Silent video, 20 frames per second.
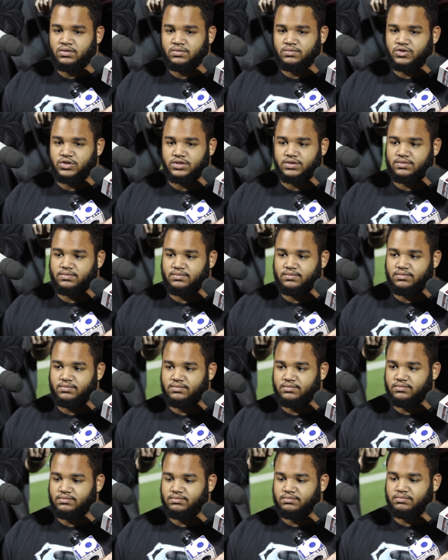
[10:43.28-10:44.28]
just
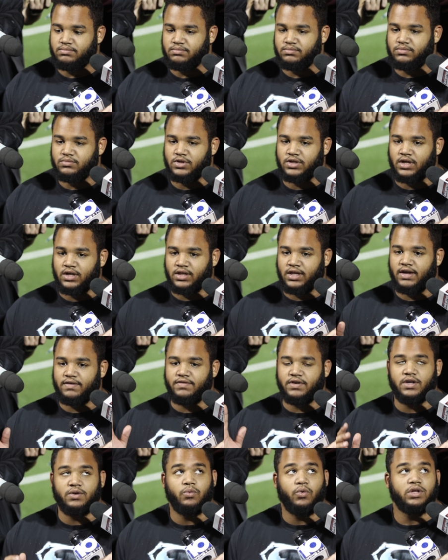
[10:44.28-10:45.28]

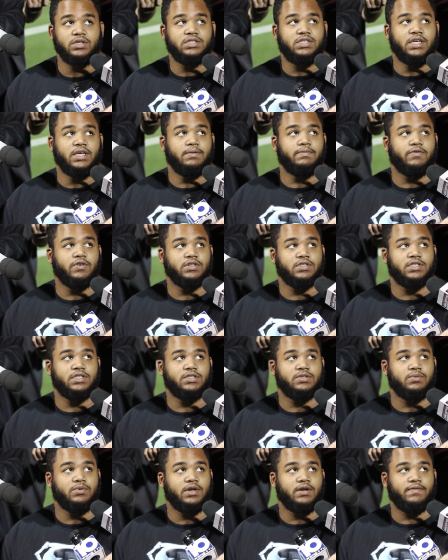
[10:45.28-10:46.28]
11-1 team
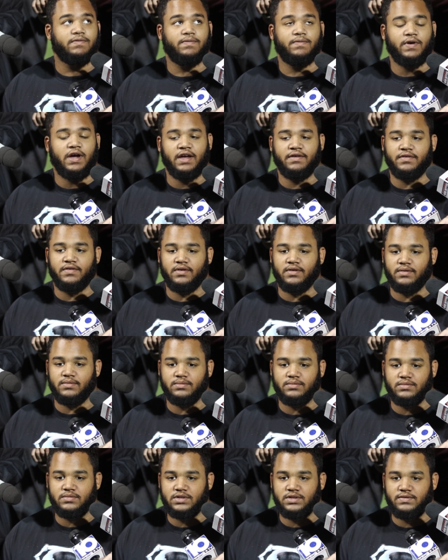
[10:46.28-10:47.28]
versus whatever
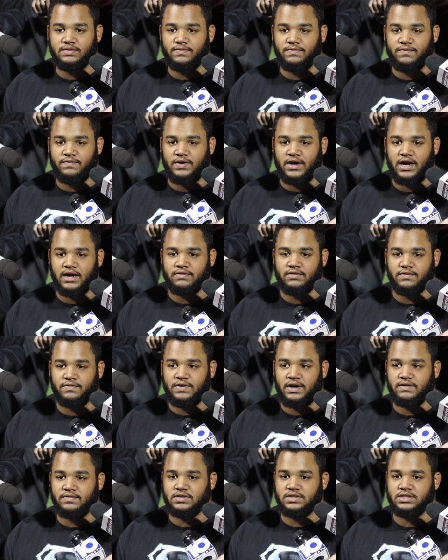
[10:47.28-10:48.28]
5-5 or
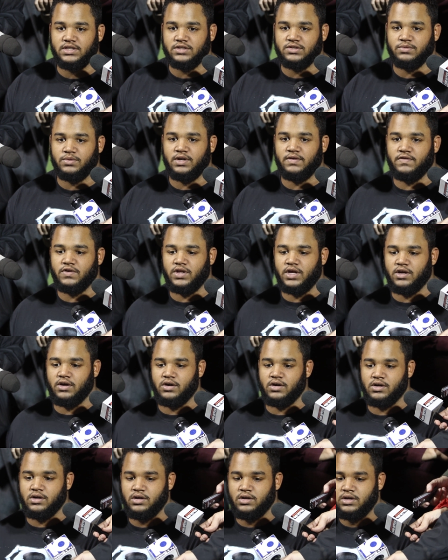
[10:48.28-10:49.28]
5-6, whatever they
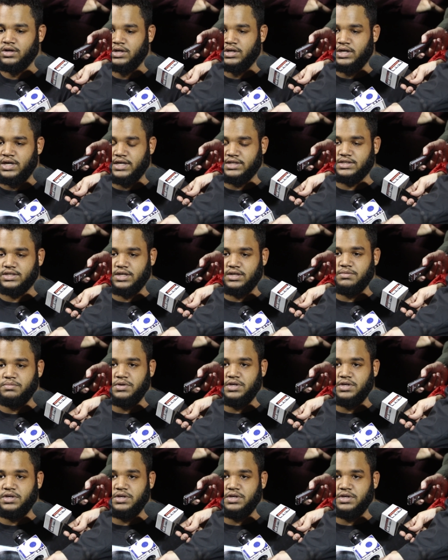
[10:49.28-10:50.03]
are. It's going to